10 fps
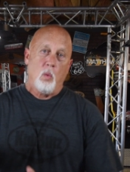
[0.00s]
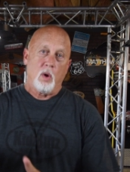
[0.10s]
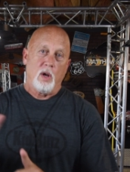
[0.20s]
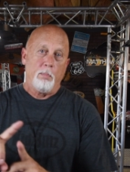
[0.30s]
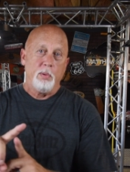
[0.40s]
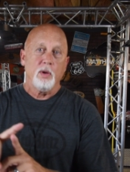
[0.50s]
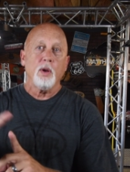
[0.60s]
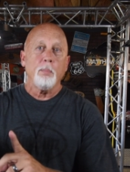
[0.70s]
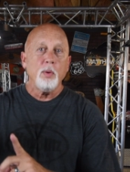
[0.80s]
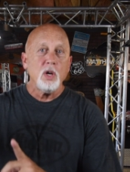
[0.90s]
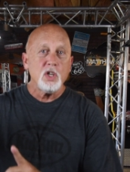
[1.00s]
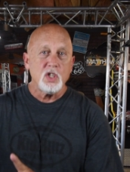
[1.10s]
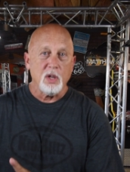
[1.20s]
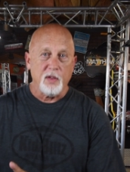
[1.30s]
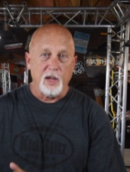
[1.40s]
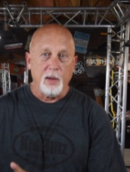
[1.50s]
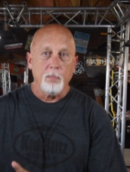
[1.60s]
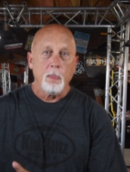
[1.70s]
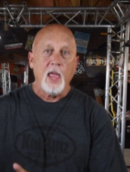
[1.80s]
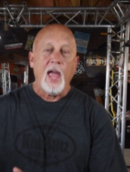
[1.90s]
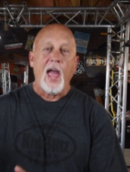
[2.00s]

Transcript: we're going to build a bridge to them.